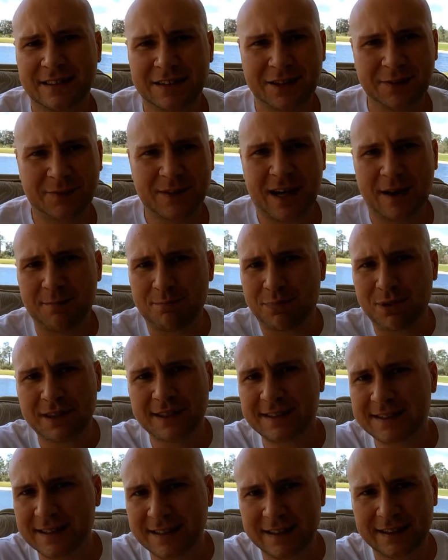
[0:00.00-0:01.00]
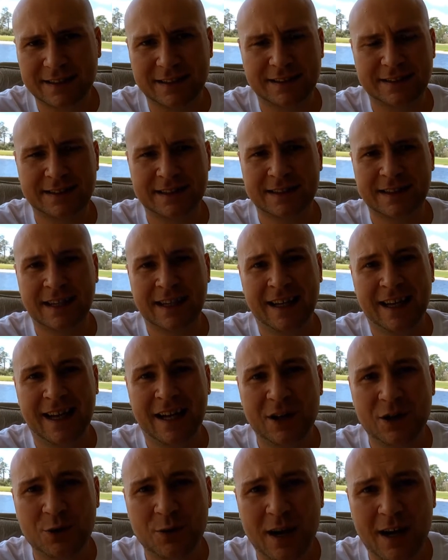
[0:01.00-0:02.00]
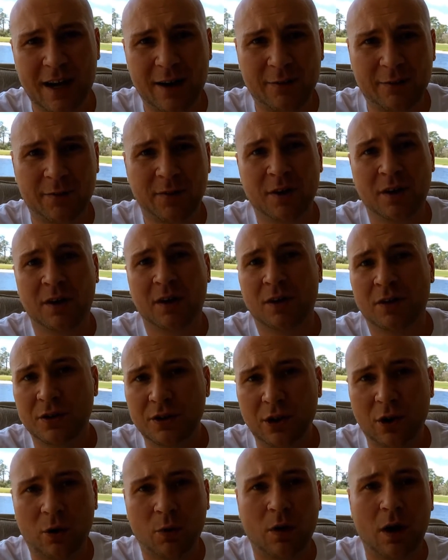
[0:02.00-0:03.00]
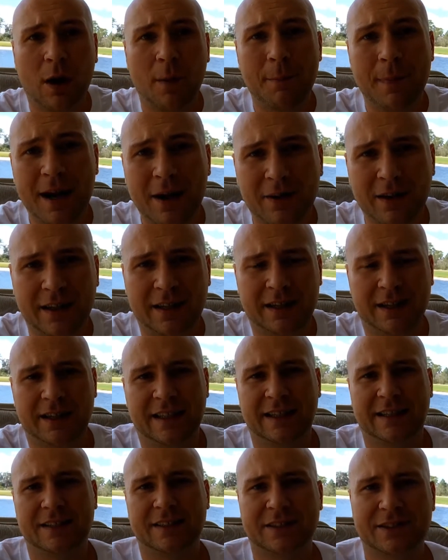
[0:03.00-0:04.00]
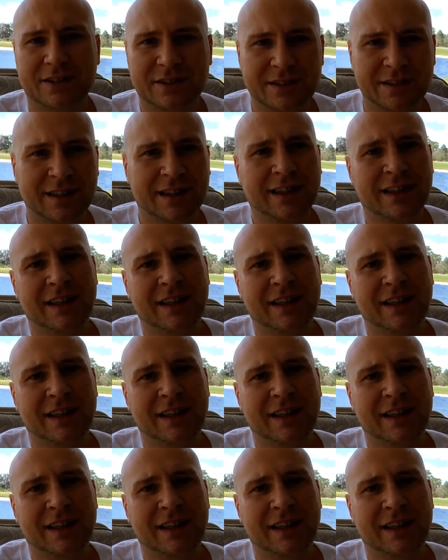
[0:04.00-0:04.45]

You've got British English and you have, American English.